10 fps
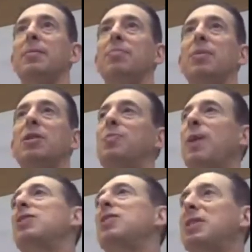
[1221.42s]

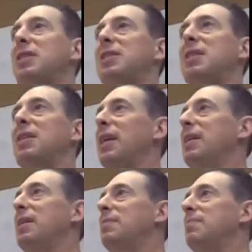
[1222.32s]
especially since the
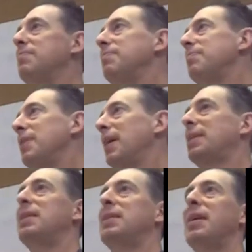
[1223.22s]
late
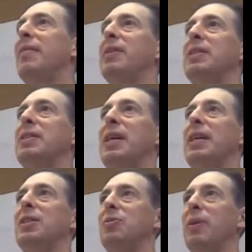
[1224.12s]
1970s and
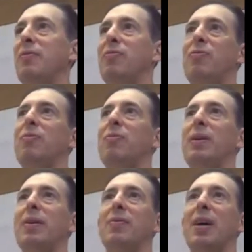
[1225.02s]
80s, we
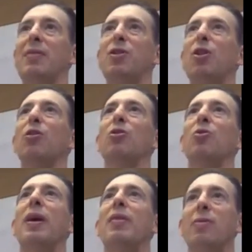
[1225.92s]
have kind of turned
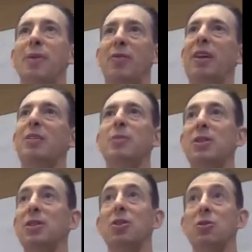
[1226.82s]
away from investments
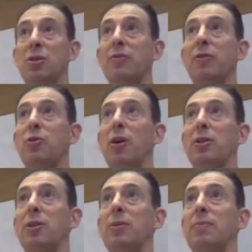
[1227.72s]
in social infrastructure